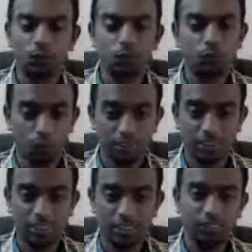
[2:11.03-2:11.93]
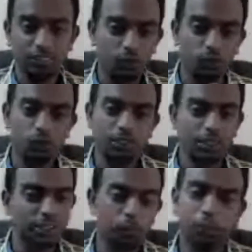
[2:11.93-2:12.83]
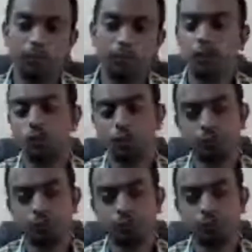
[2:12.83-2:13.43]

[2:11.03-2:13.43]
what is the things we are going to see in the upcoming videos.